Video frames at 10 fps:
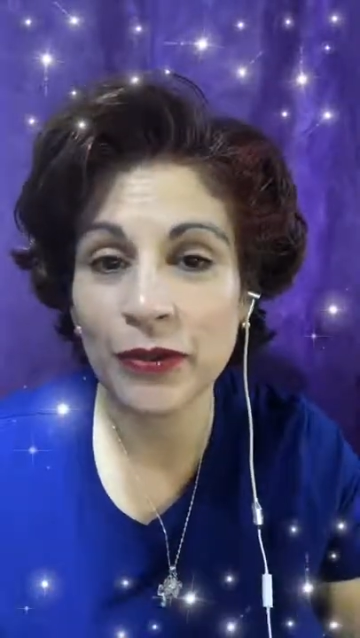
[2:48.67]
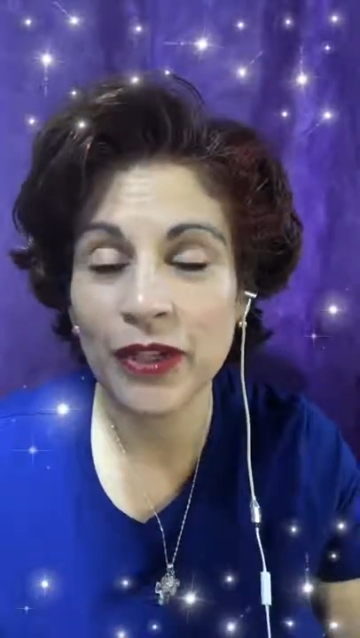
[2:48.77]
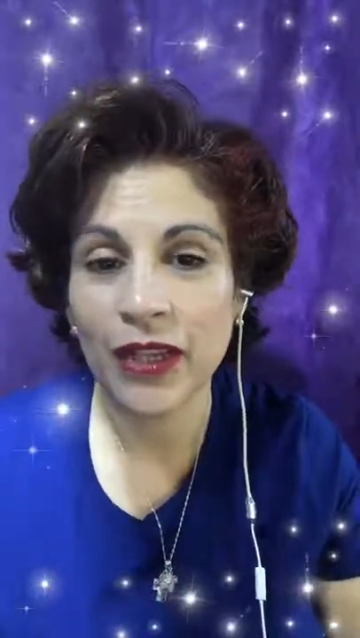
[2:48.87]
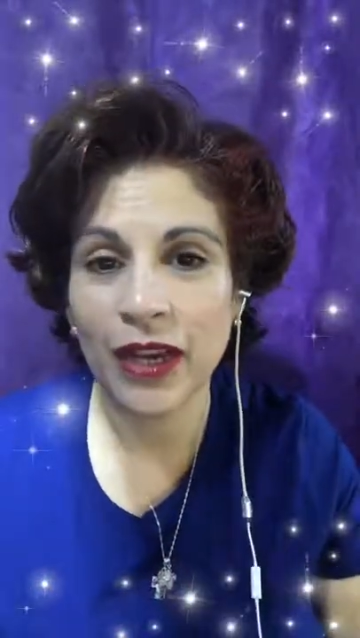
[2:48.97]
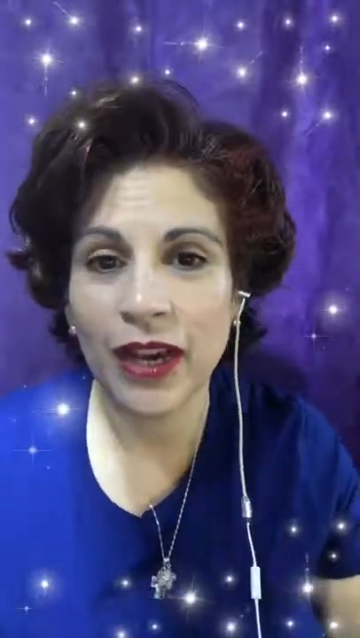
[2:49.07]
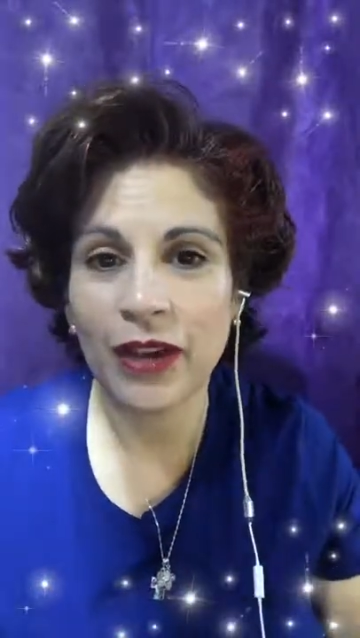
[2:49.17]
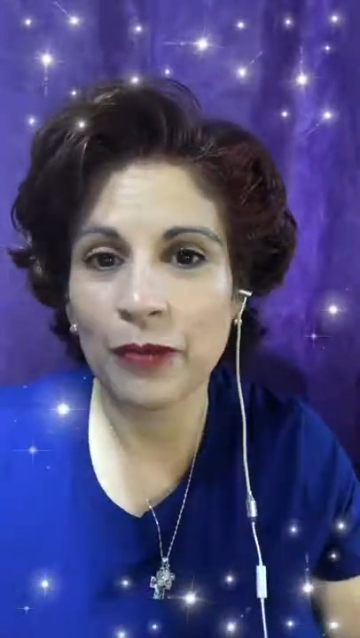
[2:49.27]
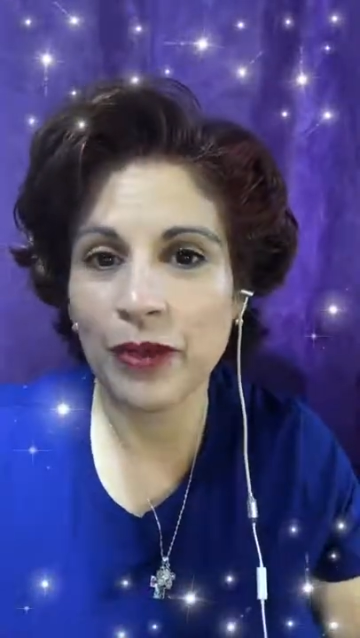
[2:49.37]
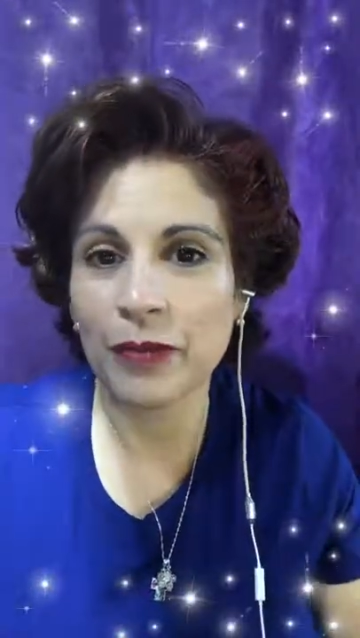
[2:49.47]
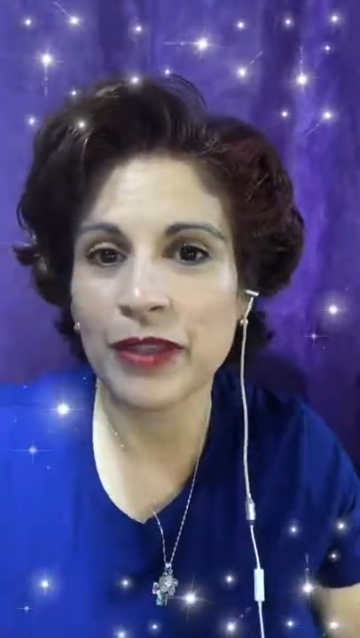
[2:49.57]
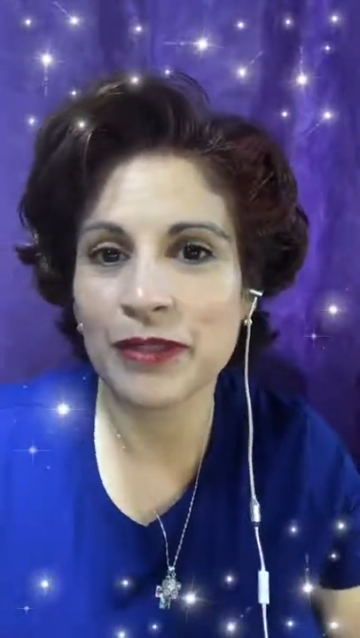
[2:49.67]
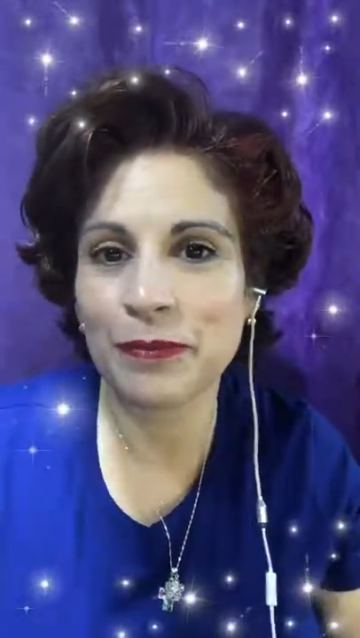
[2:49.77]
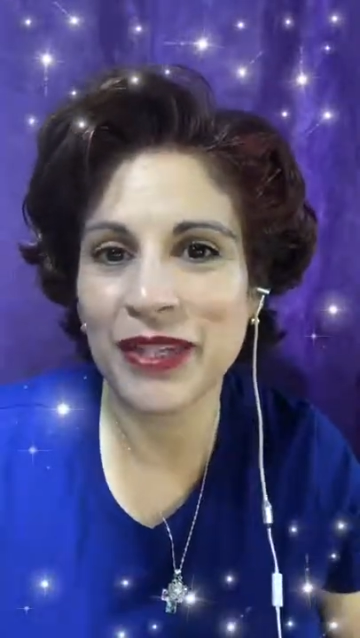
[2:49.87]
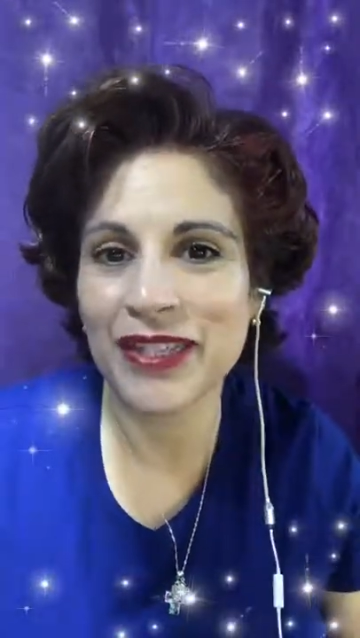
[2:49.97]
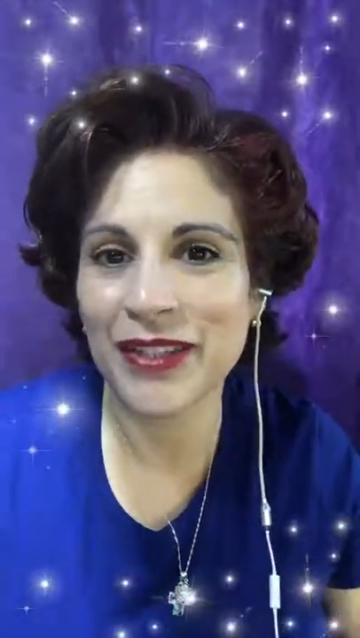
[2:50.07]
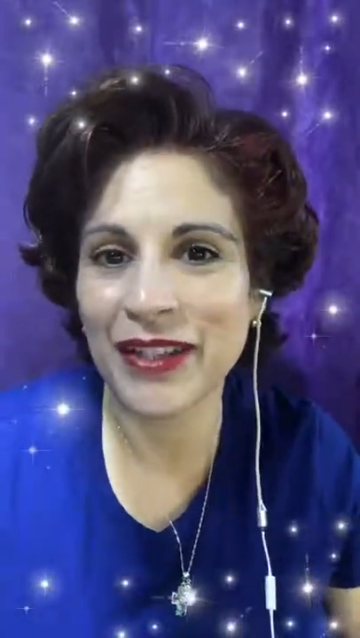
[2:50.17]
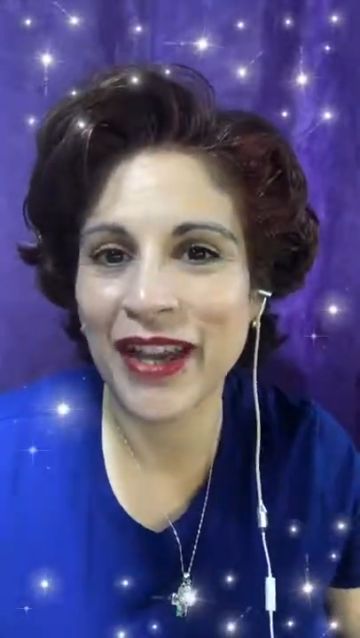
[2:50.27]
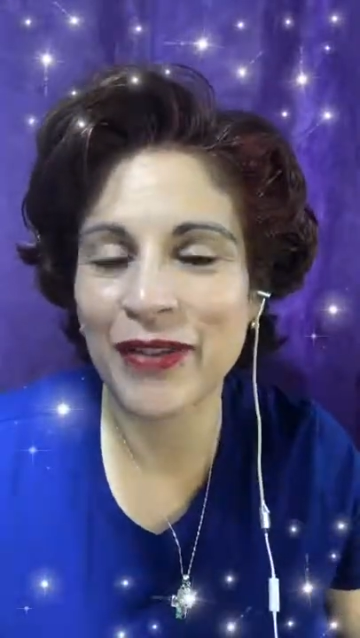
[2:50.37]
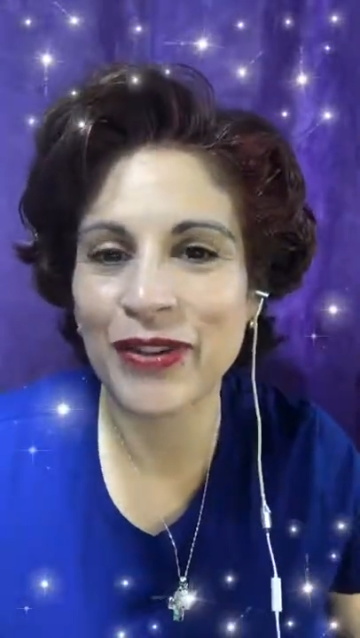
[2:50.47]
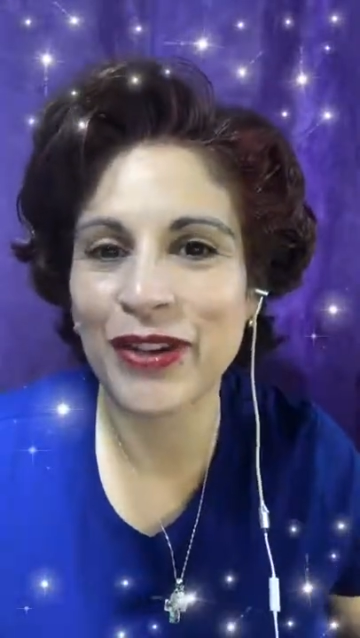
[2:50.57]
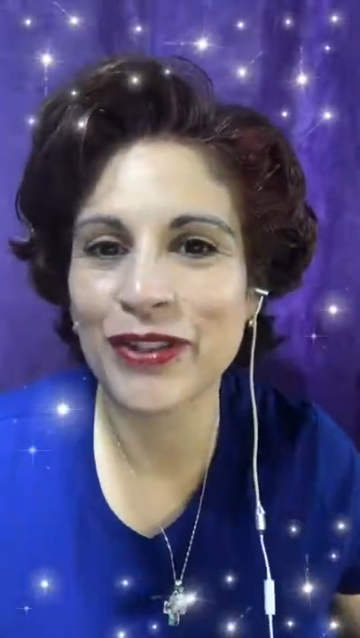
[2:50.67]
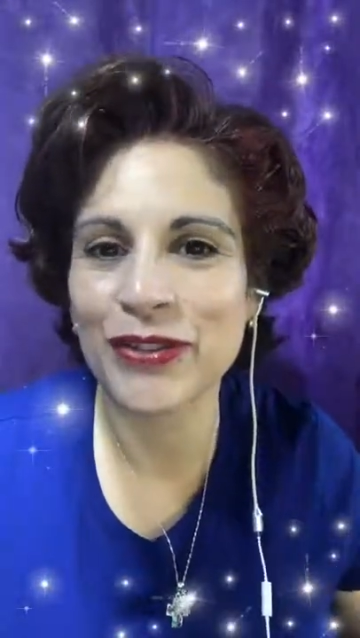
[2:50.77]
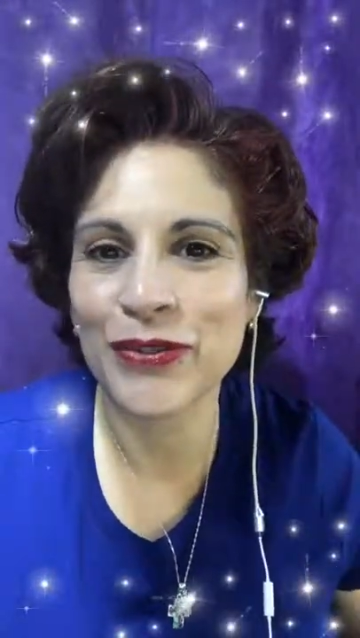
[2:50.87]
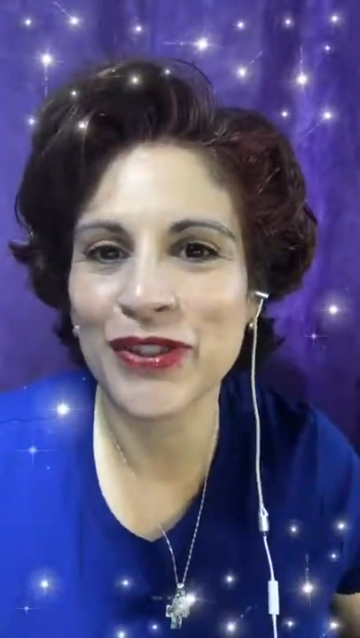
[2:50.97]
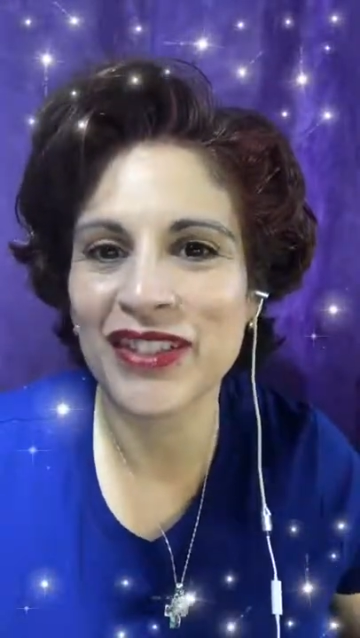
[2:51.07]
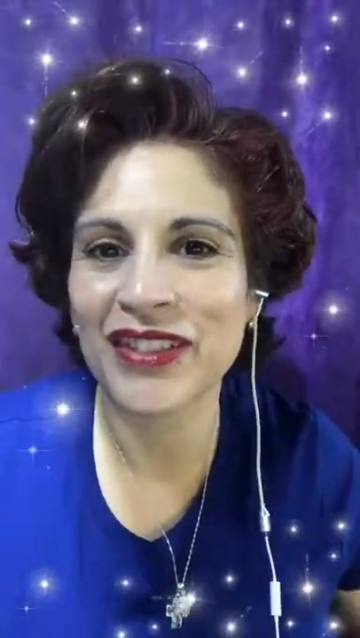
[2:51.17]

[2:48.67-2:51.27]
I, we, my, my son Gavin and I just recently